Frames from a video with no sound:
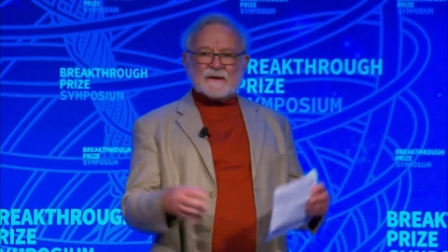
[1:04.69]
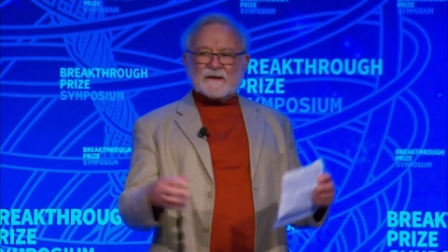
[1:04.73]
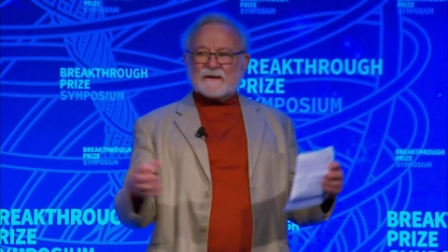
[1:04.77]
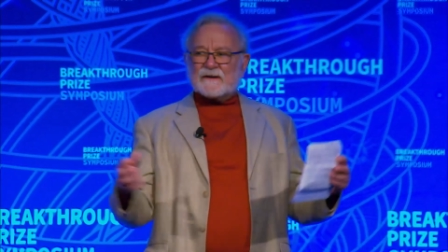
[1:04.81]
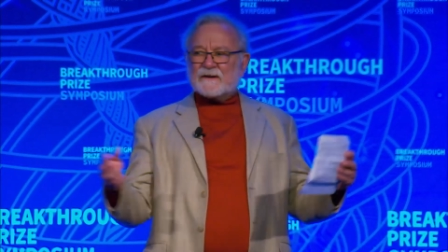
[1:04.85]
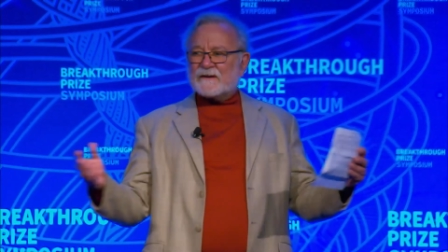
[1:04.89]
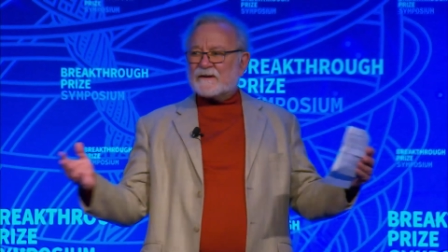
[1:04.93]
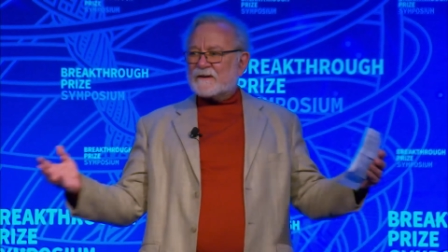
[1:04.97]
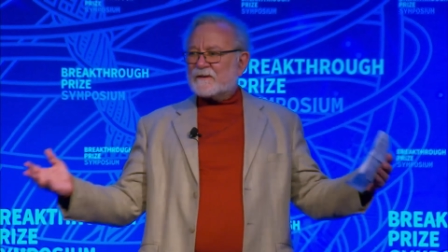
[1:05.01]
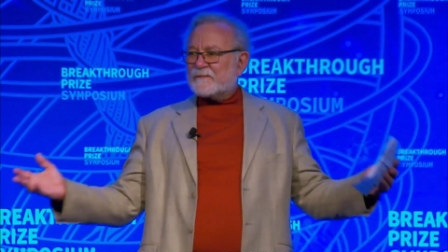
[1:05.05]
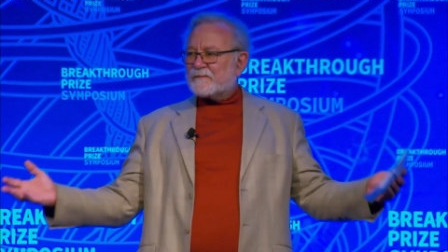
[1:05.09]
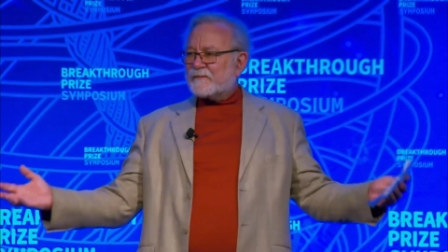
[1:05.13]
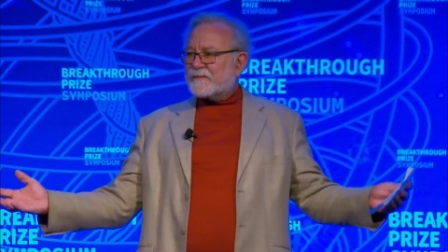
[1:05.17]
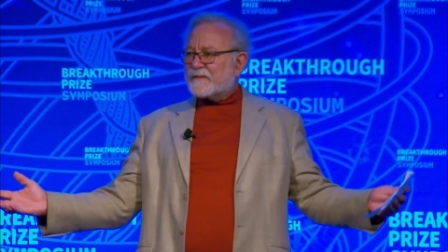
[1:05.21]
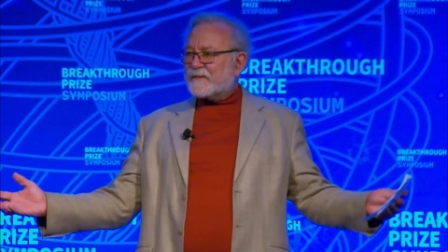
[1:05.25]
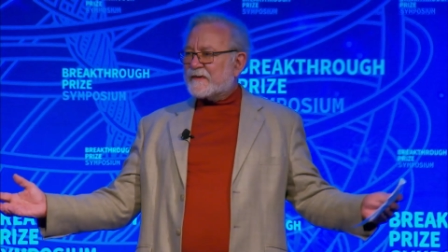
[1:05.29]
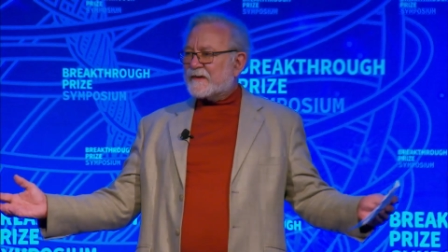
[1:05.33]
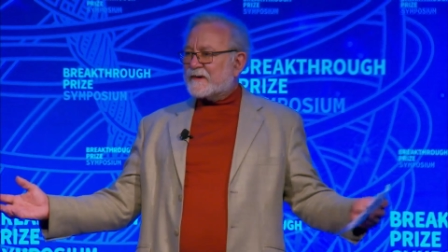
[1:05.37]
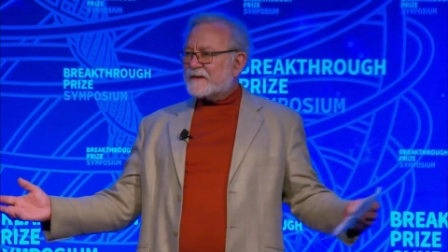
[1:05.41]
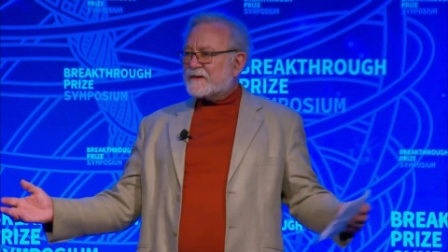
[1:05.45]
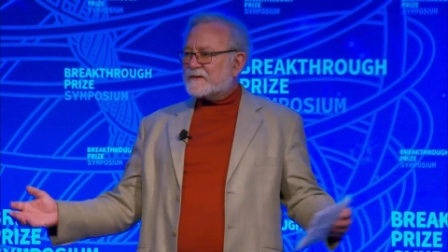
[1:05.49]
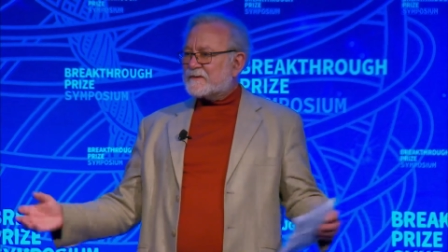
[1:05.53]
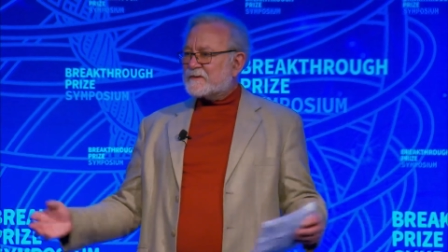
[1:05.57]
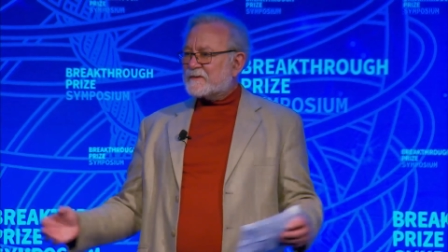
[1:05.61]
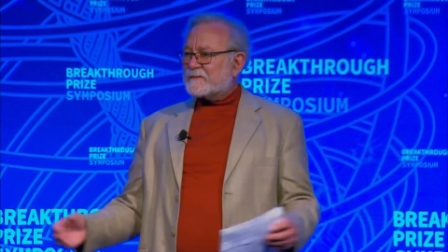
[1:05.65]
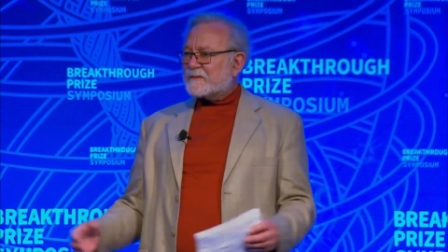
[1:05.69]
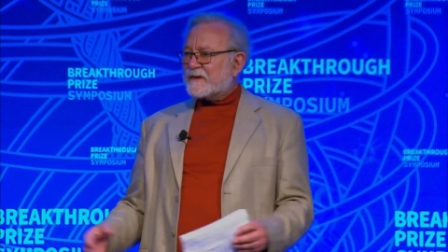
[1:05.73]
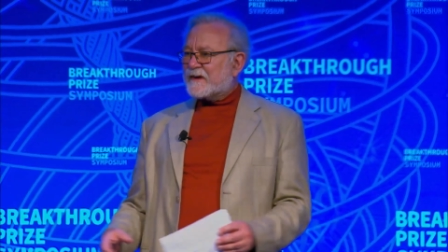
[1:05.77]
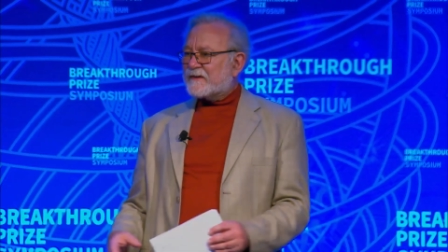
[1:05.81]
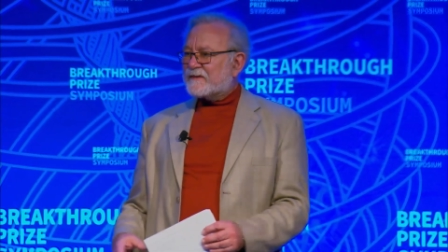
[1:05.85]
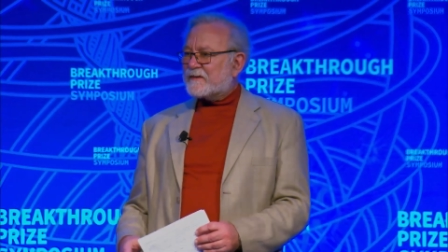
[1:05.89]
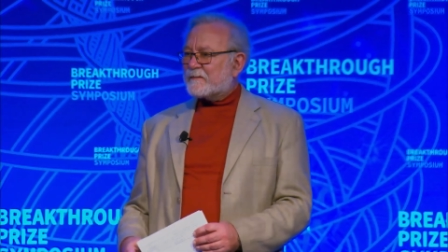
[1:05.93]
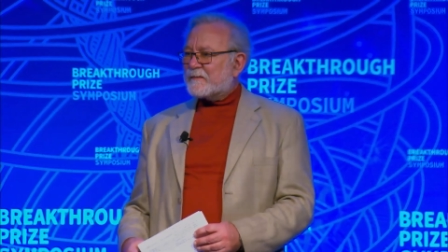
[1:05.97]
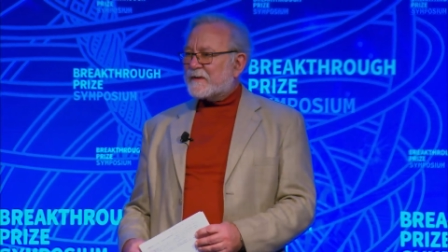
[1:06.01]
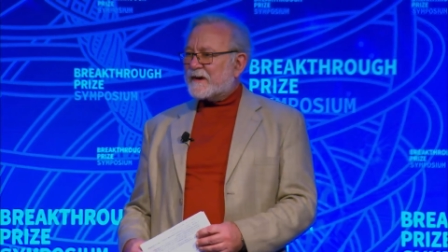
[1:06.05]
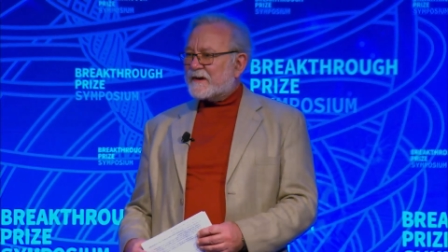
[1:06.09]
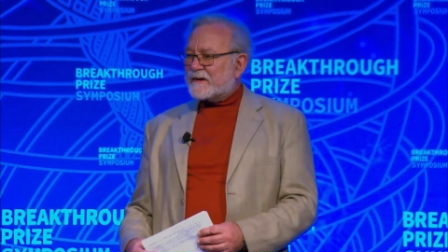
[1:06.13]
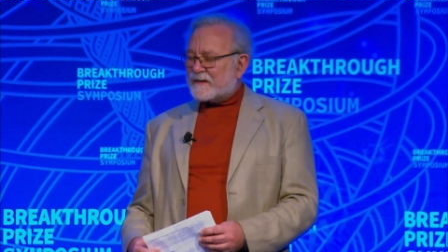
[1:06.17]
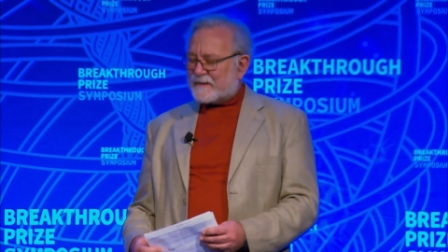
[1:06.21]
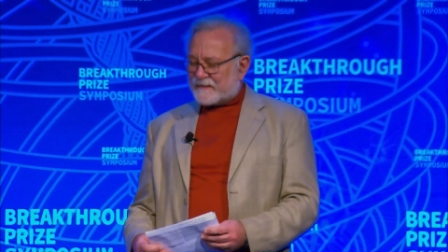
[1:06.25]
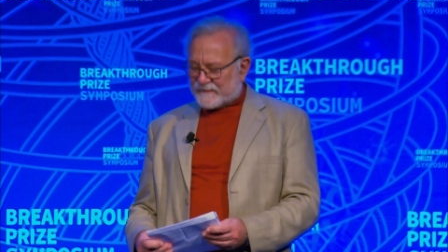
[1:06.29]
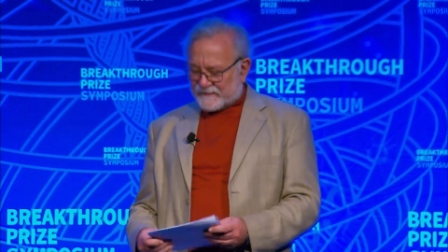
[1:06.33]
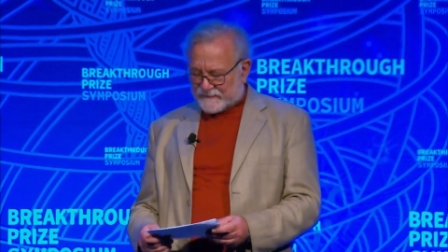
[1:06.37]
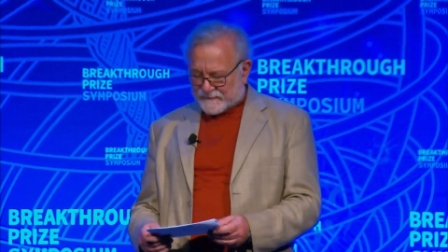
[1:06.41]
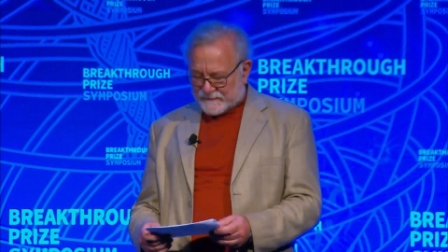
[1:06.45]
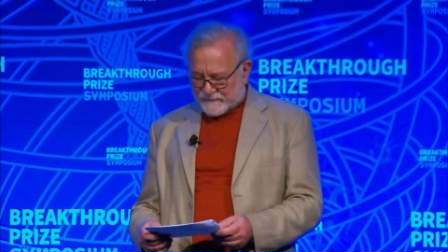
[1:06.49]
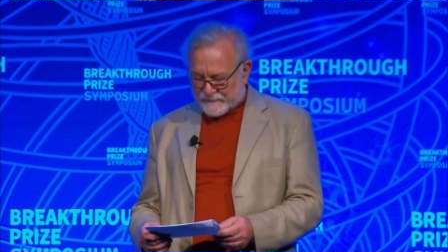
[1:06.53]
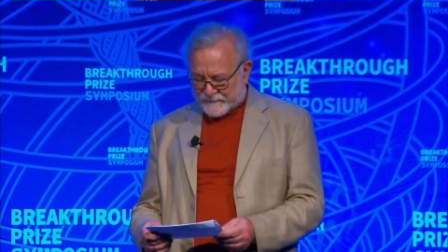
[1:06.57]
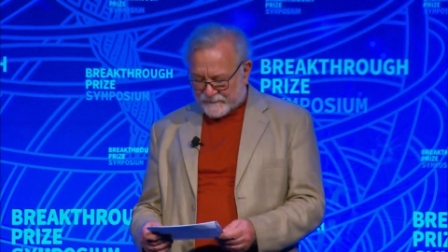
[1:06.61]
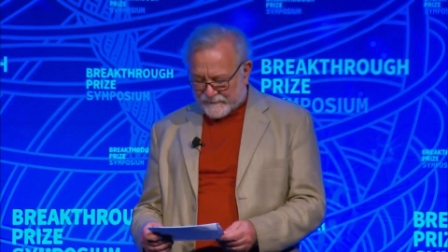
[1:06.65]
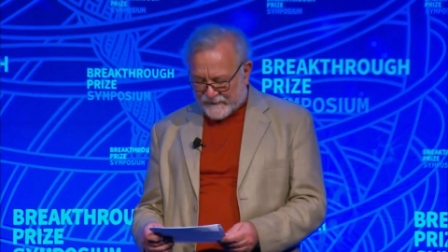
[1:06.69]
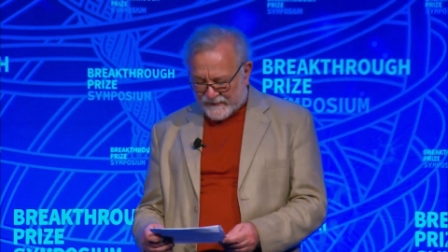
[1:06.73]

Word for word: um, into mathematics.